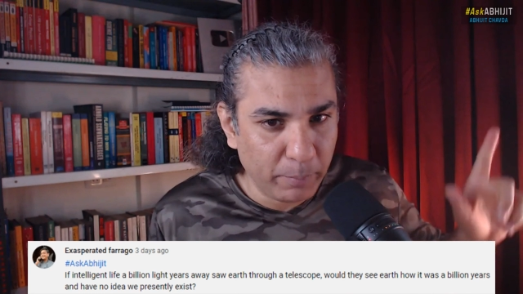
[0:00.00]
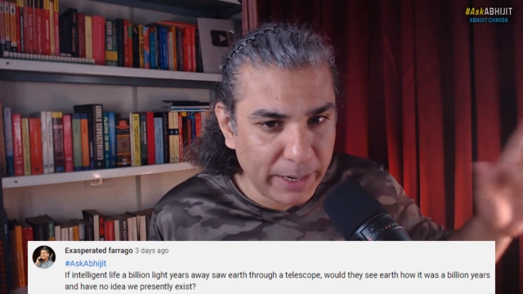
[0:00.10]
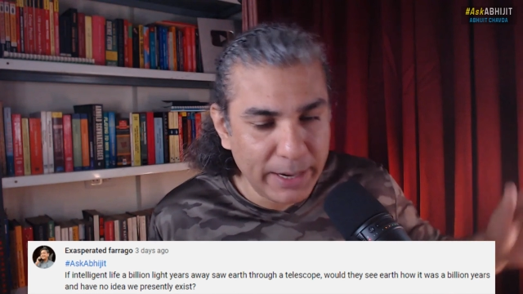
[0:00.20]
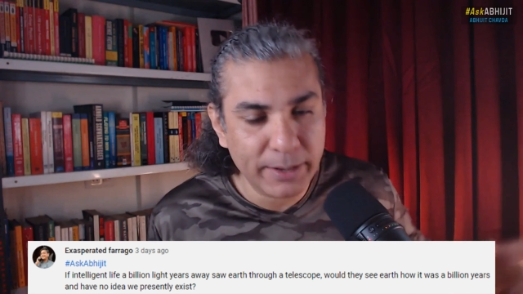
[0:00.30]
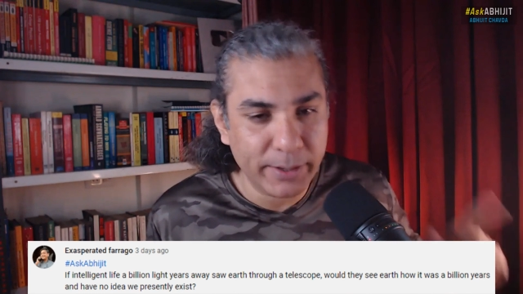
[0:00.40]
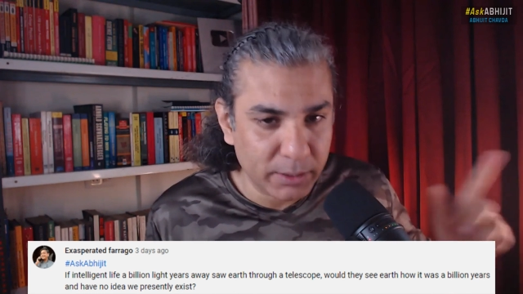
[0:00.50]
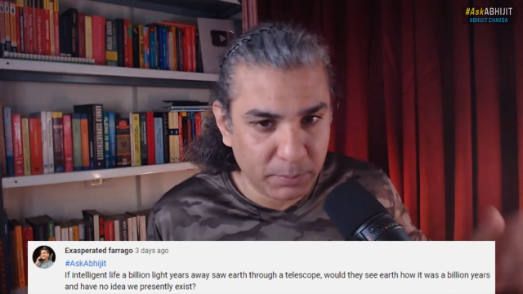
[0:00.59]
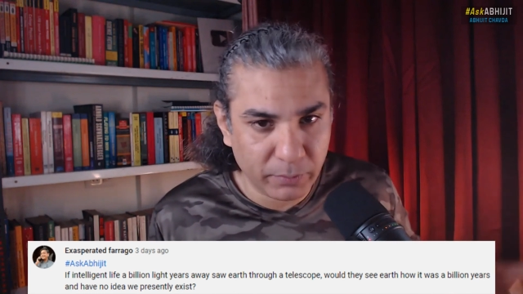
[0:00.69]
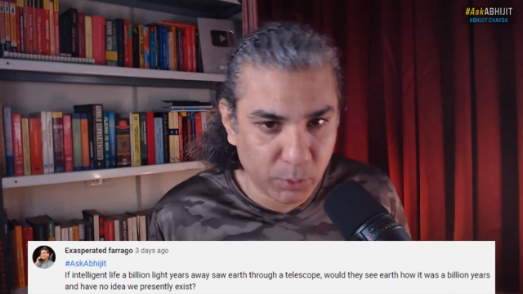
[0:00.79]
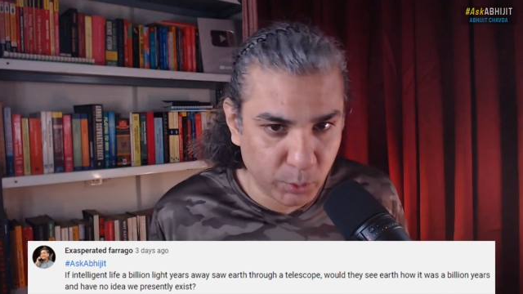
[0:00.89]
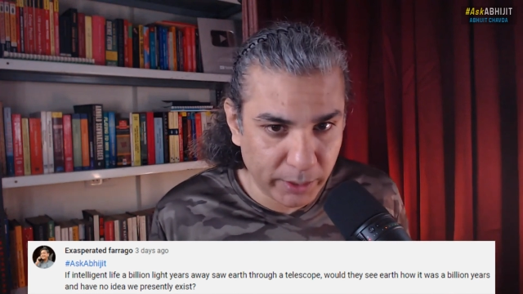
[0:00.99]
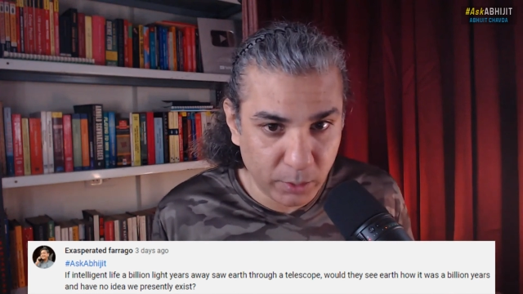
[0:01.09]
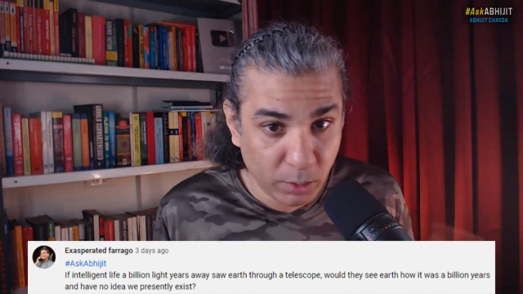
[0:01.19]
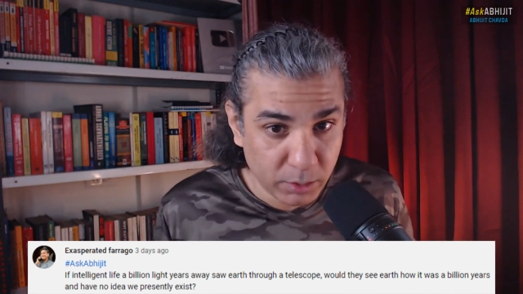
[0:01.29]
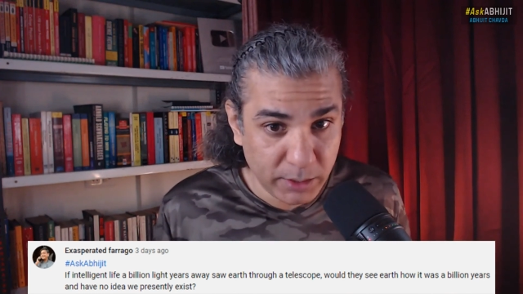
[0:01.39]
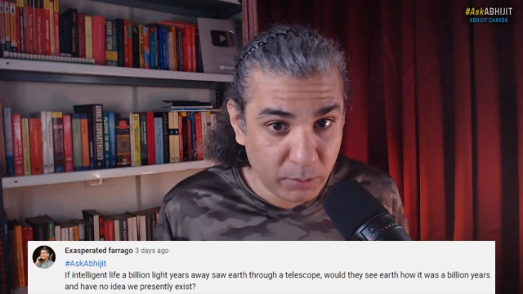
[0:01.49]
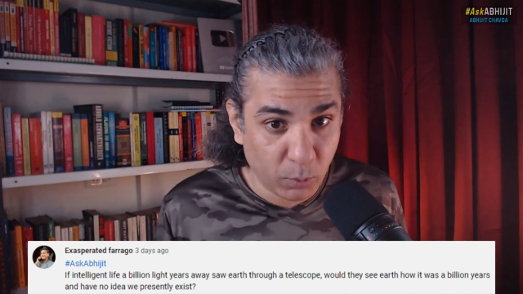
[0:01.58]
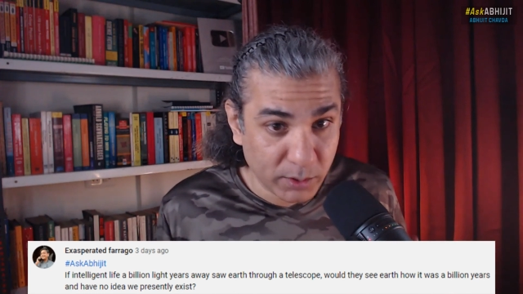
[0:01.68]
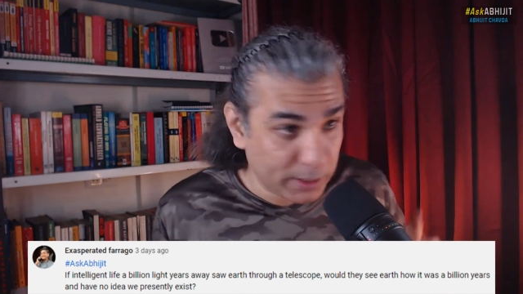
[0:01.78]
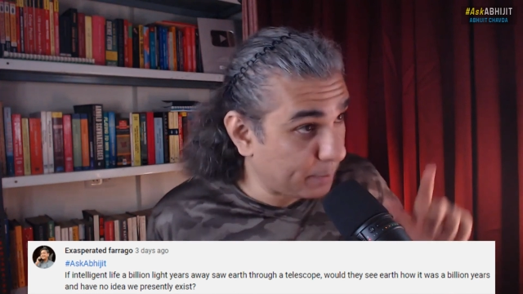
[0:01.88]
million years before today. You're not seeing
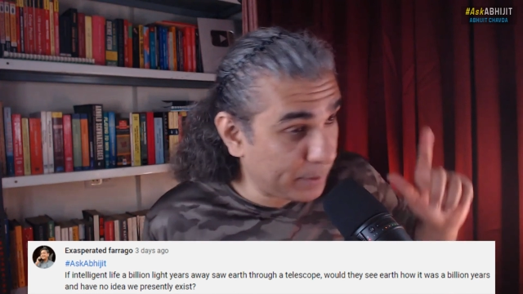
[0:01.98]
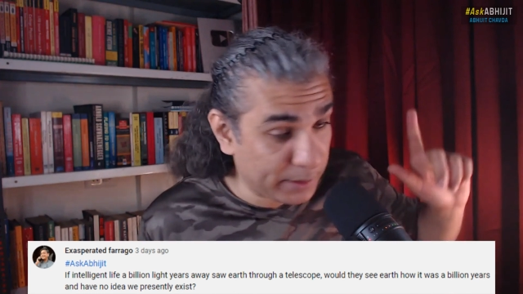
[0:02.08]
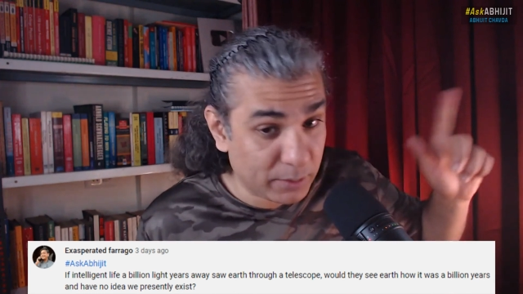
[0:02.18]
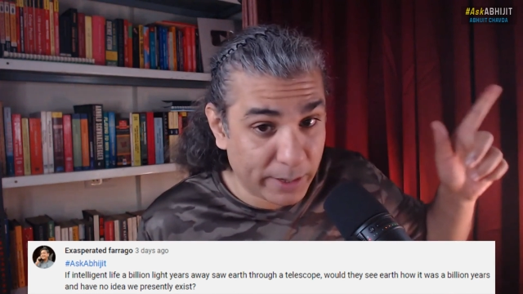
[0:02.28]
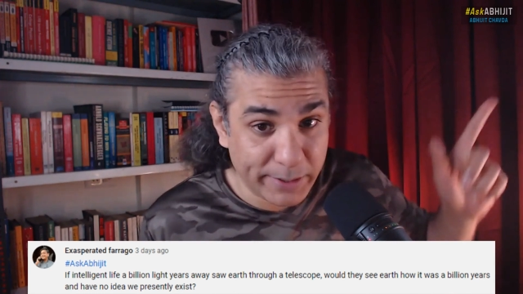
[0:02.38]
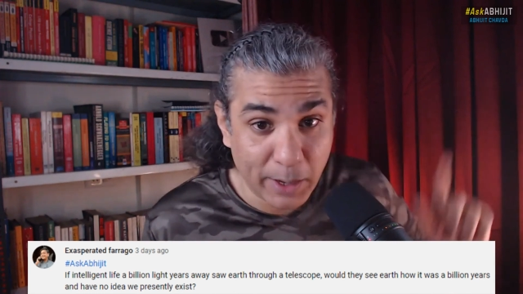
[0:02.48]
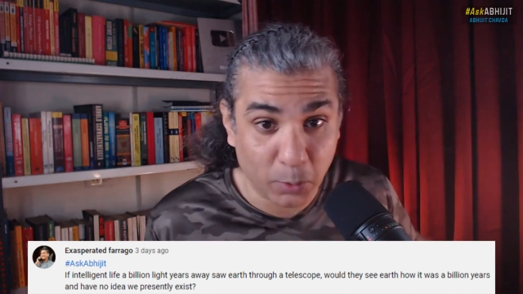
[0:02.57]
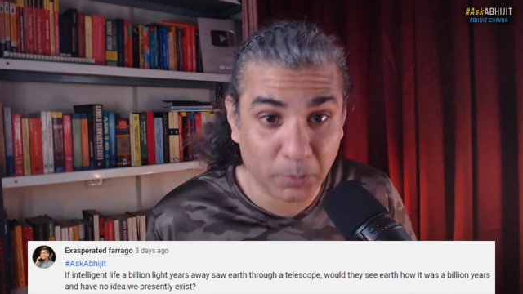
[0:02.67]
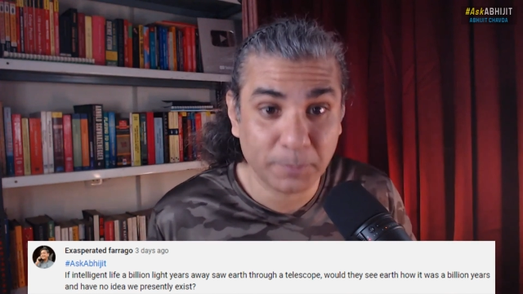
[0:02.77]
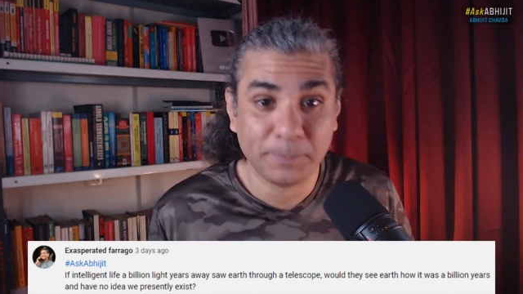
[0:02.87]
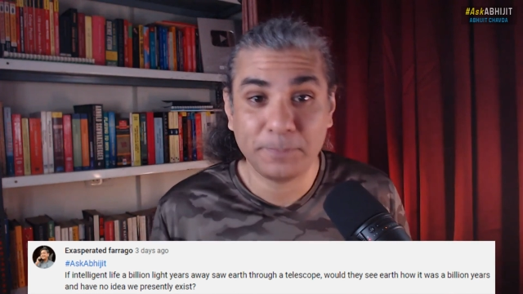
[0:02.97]
what's happening there right now.